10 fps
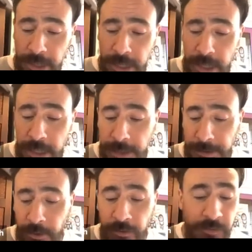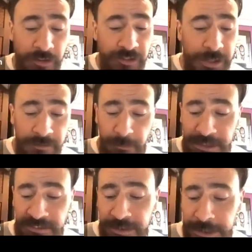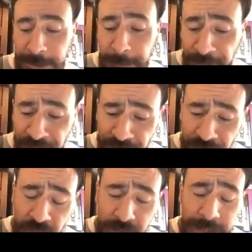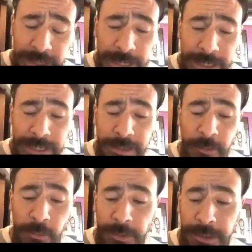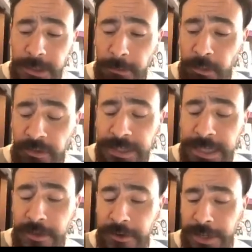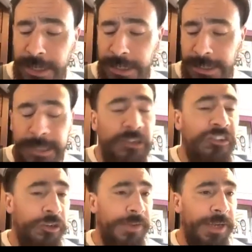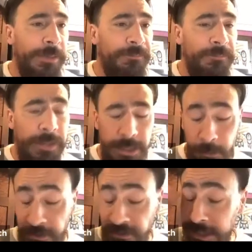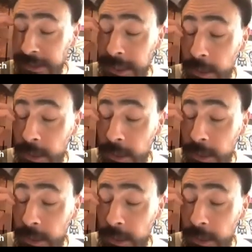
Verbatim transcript: uh, University of BC, and we put together a health survey and we sent it